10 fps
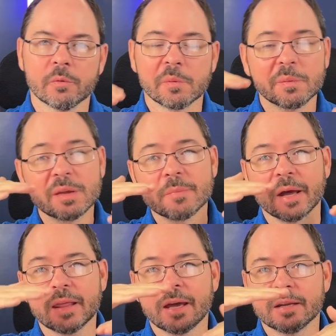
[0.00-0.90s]
what we mean
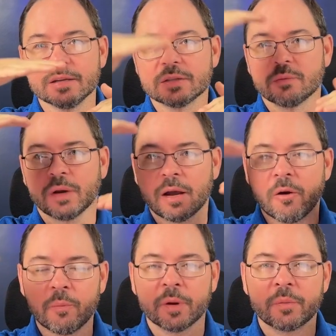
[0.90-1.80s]
by that is when I
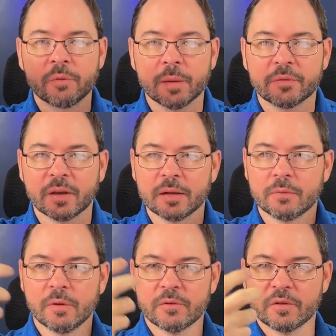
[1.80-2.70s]
open up your website,
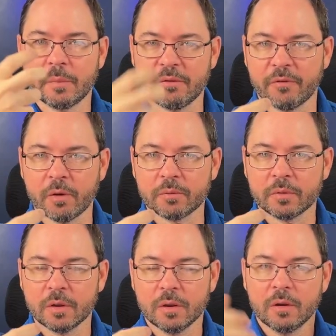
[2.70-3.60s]
whether it's on my phone
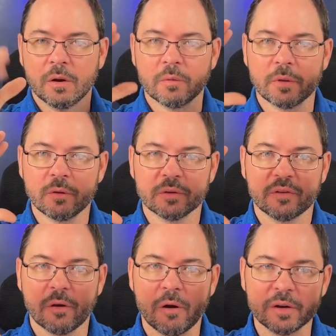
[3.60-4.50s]
or whether
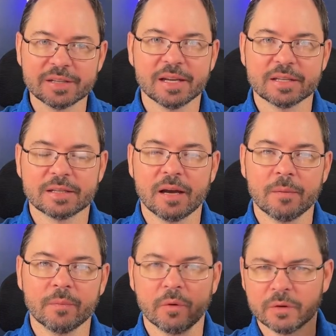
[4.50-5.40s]
it's on a
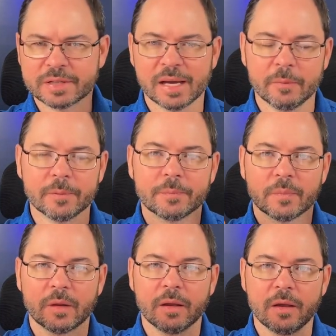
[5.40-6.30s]
desktop or a tablet,
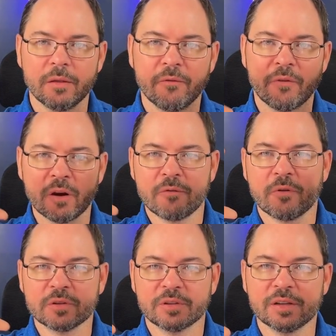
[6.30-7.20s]
the very
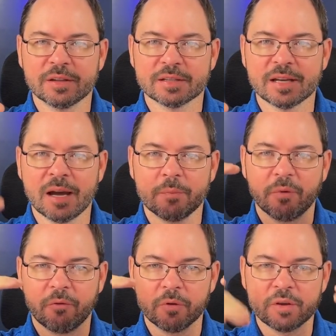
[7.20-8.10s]
first thing at the top
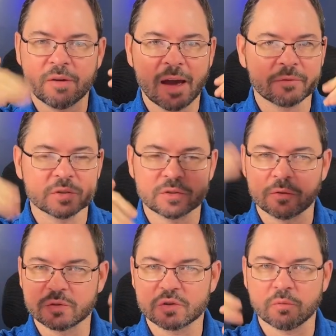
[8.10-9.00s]
before you have to
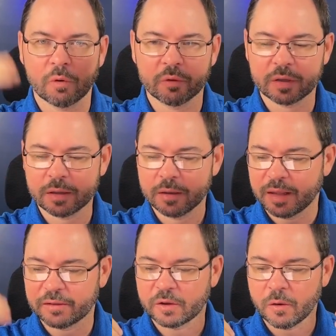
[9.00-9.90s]
start scrolling,
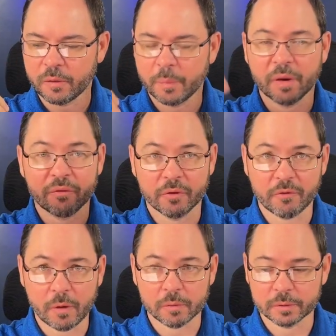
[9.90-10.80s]
that's called above the
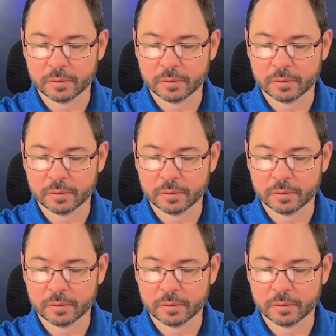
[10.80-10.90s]
fold.